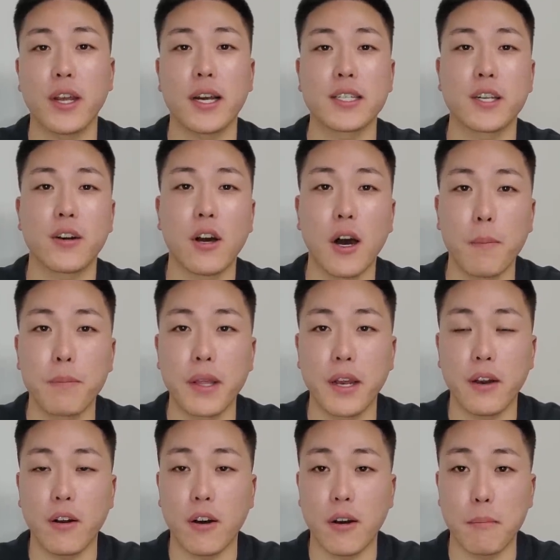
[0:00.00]
you guys are
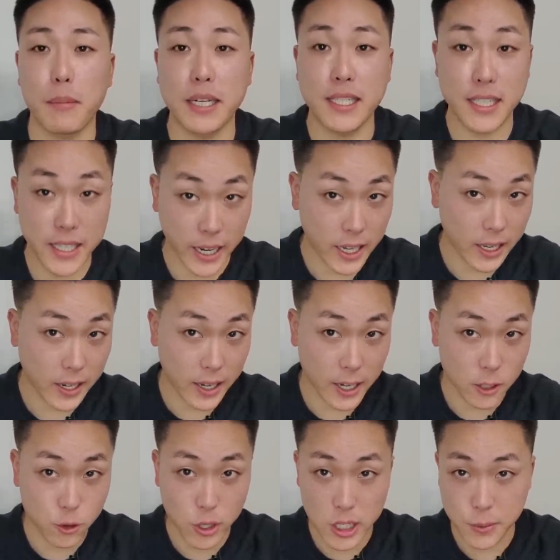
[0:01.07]
updated on my second
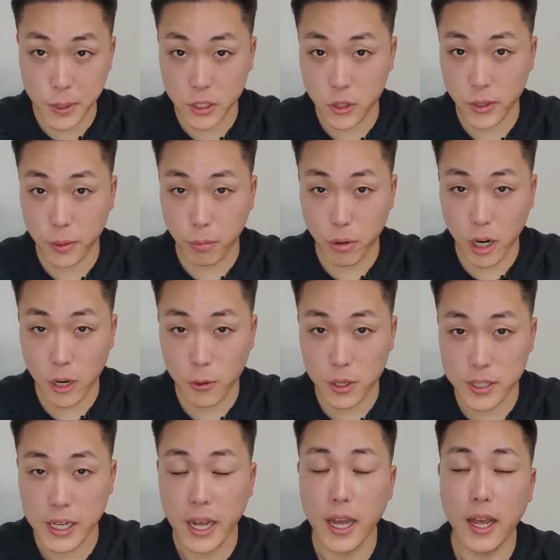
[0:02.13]
hair transplant journey
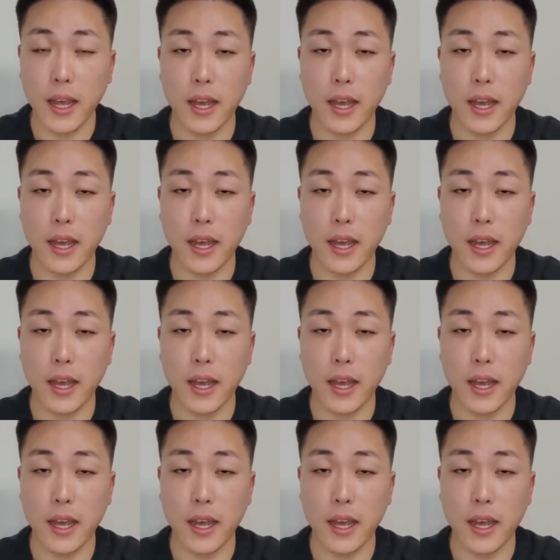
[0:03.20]
progress,